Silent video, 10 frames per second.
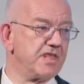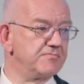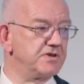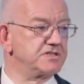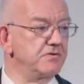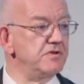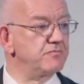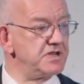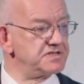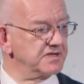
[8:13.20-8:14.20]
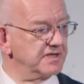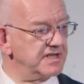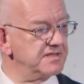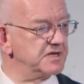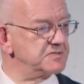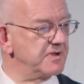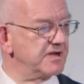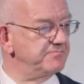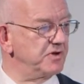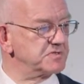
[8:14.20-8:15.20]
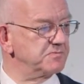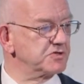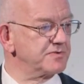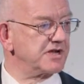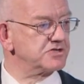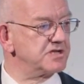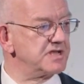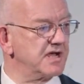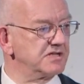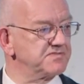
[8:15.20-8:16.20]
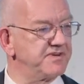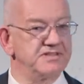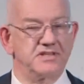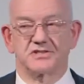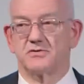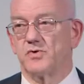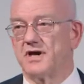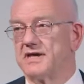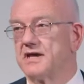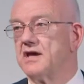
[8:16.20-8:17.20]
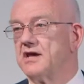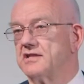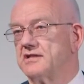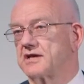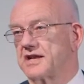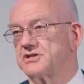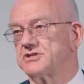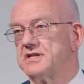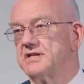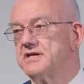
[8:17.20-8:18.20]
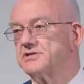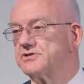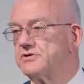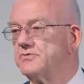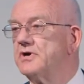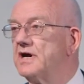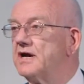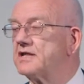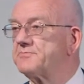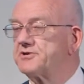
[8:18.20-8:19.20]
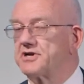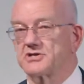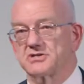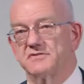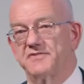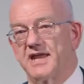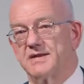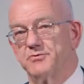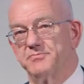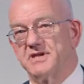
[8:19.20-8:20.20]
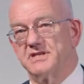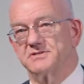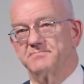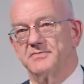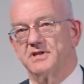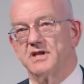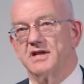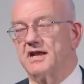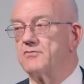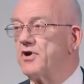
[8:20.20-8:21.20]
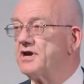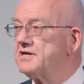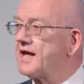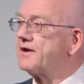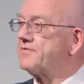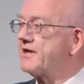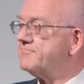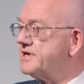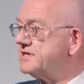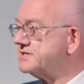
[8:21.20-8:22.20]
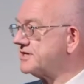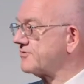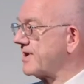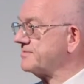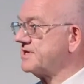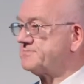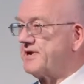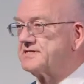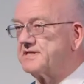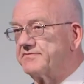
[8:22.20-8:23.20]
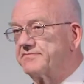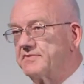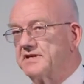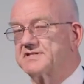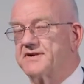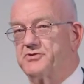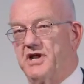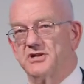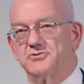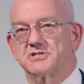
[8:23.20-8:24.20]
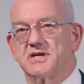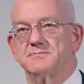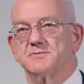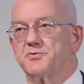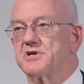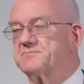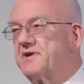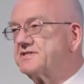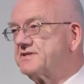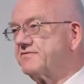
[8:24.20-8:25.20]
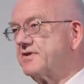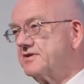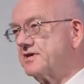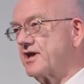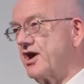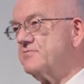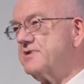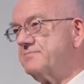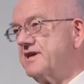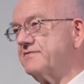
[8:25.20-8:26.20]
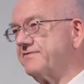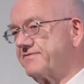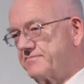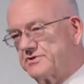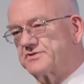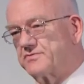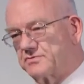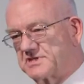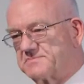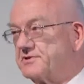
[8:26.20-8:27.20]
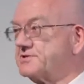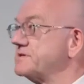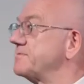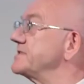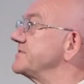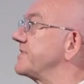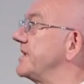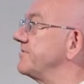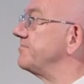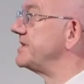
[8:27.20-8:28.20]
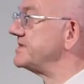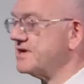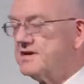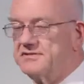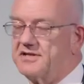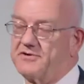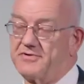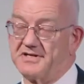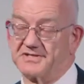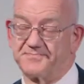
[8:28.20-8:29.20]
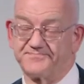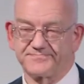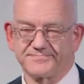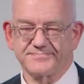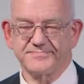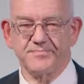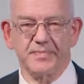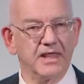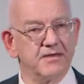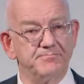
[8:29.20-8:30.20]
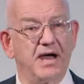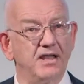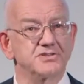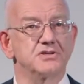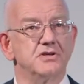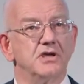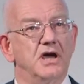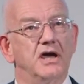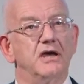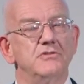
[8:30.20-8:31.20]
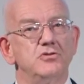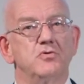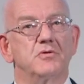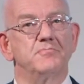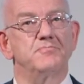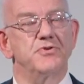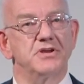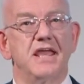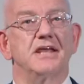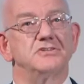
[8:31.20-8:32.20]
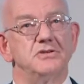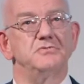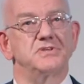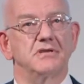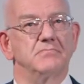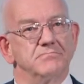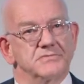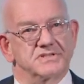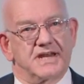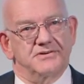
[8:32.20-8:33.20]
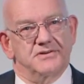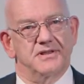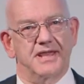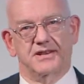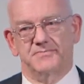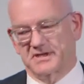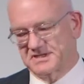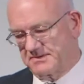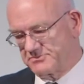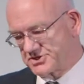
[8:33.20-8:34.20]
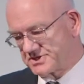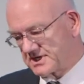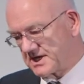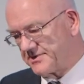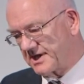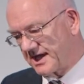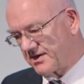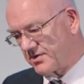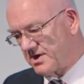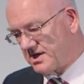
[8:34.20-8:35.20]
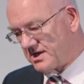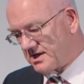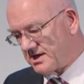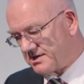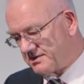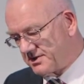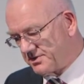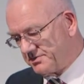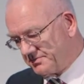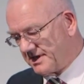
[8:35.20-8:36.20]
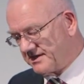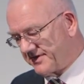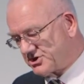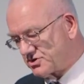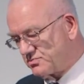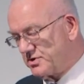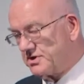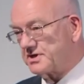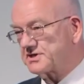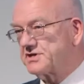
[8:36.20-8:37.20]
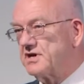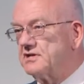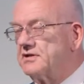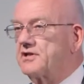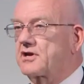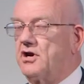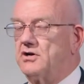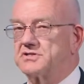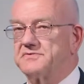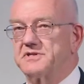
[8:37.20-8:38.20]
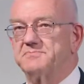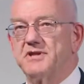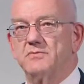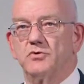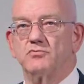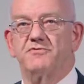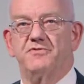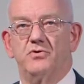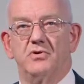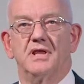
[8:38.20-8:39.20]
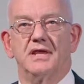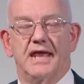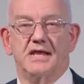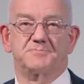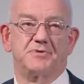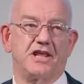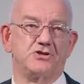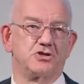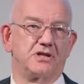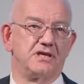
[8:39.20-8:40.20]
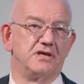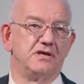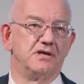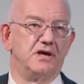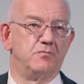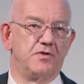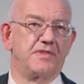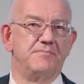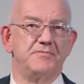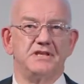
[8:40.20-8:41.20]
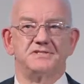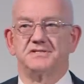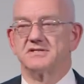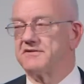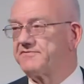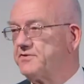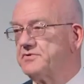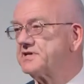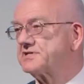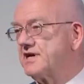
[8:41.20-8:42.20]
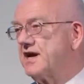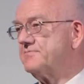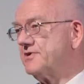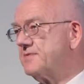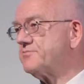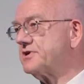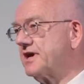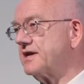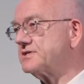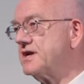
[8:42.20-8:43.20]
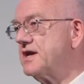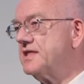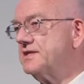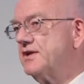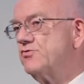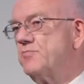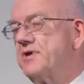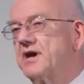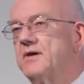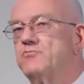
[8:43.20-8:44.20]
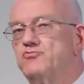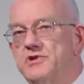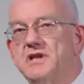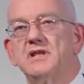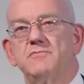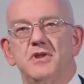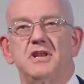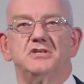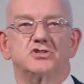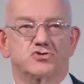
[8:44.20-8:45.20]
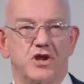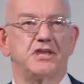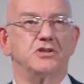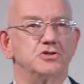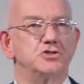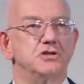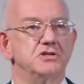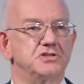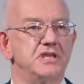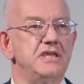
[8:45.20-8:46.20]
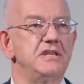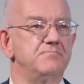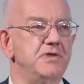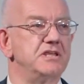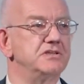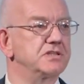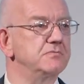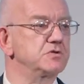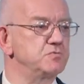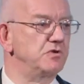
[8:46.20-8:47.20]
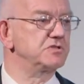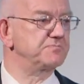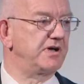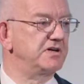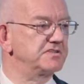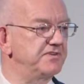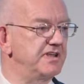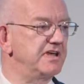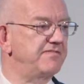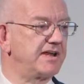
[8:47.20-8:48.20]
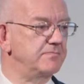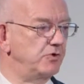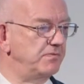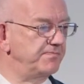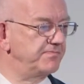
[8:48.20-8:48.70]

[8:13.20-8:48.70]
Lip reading: But it's only recently that it's become possible to actually cultivate this in a way that can actually lead to the production of edible meat. Now, right now, that meat is incredibly expensive. It's several hundred times more expensive than Kobe beef, which, of course, is the most expensive kind of meat that there is. But you can predict, using standard economic assumptions and knowing how innovation works, that the cost of this meat will fall exponentially. And what that means is in a few years' time, I predict that it will become really, really strange to eat meat that was once part of a live animal.